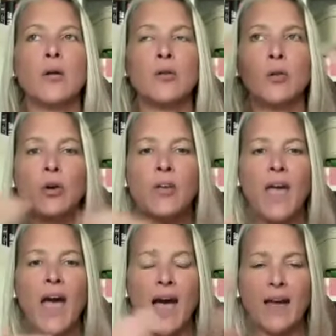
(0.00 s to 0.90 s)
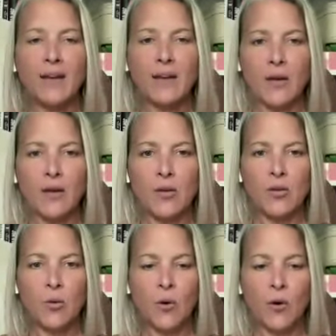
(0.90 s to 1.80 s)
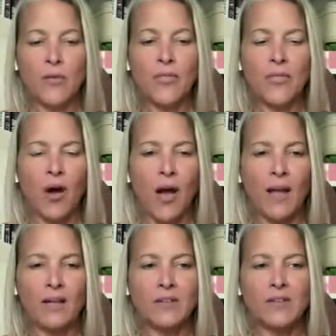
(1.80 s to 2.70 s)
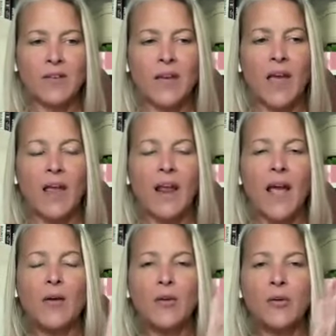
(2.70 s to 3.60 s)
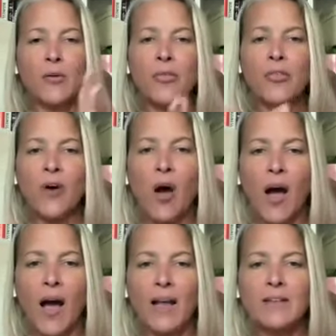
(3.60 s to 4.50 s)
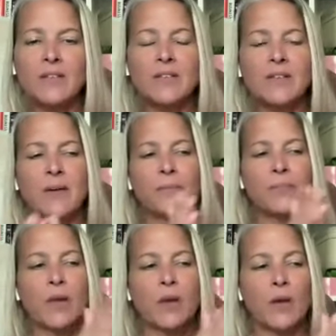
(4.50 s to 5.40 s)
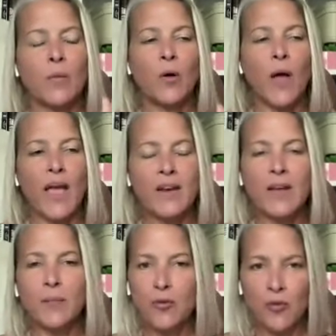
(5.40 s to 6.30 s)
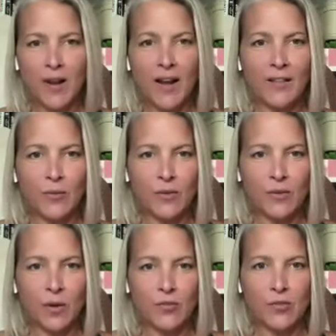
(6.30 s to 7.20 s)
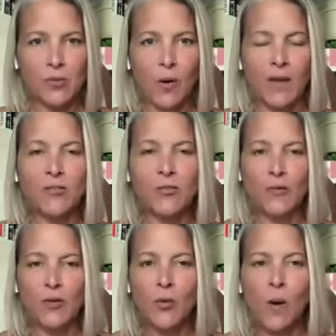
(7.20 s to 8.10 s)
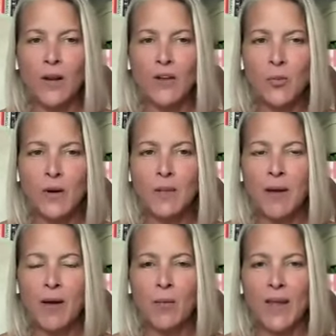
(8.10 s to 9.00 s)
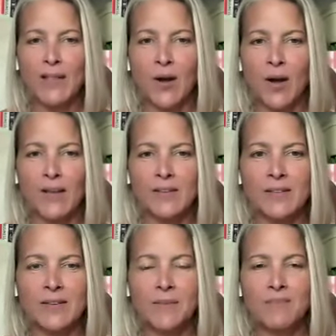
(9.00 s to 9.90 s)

look at your thoughts and how your thoughts will end up creating the results you want. So if you want a 20-pound weight loss,